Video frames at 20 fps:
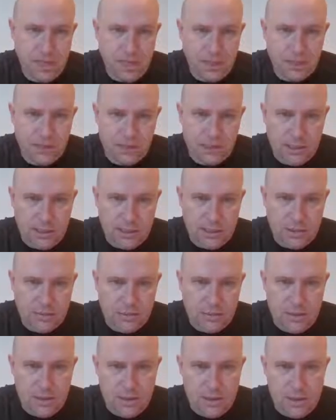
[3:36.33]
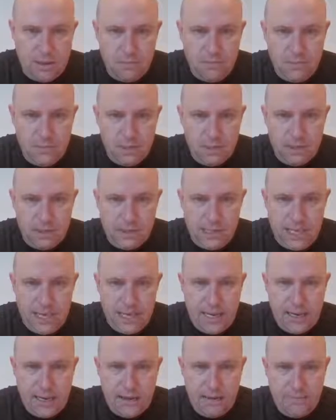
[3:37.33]
So number
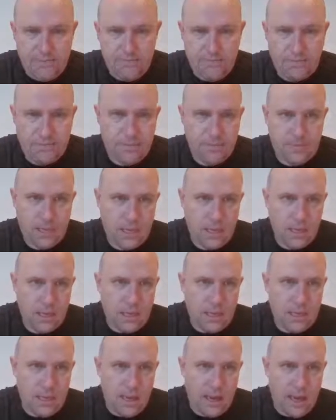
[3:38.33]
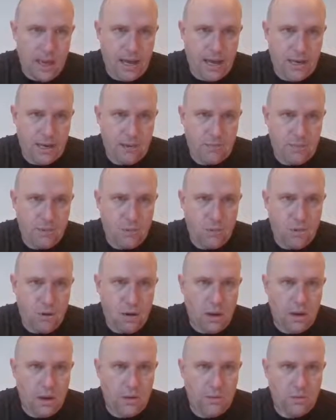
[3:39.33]
10 and number
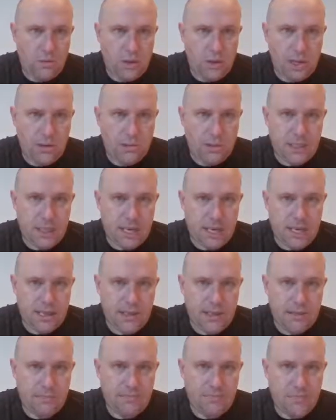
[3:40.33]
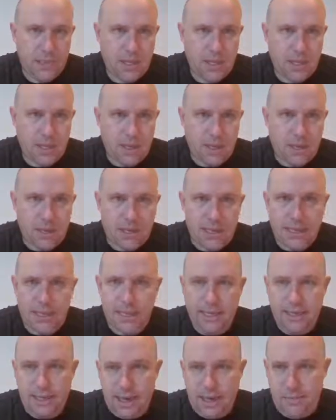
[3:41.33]
1 would go together.
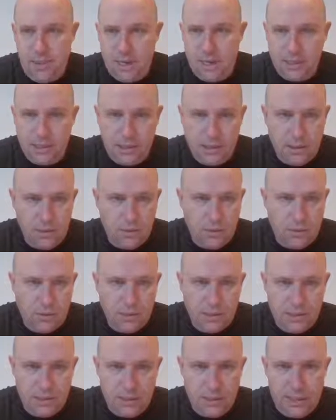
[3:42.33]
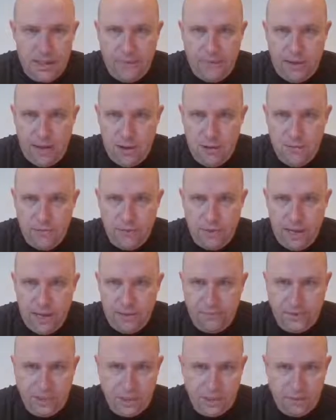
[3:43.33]
Clearly that means that the ones that are left over
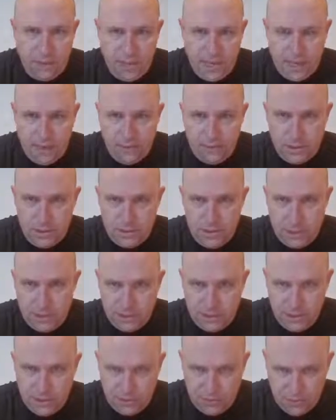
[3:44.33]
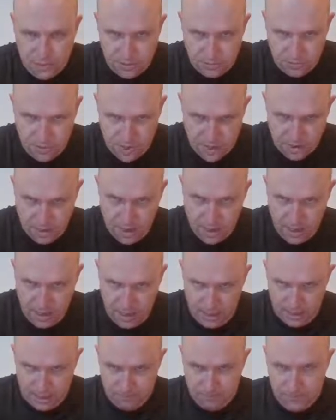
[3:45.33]
have to go together as well, 2 and 3.
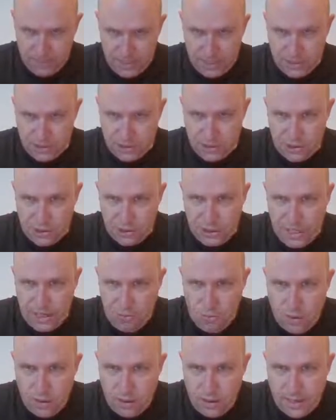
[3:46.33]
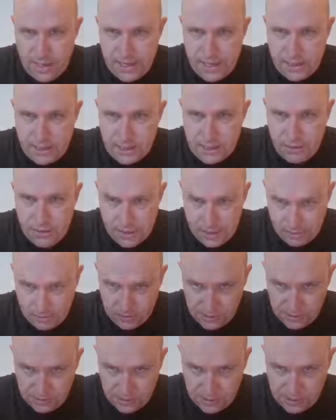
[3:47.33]
Let's just check y. So it
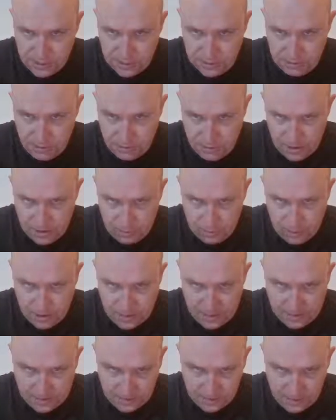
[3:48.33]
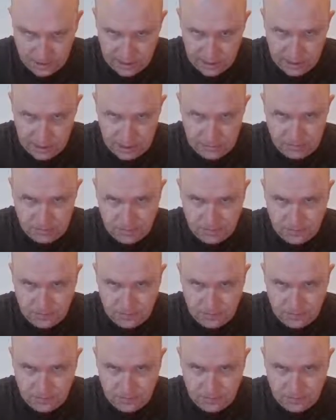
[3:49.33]
goes through 0 on the y-axis,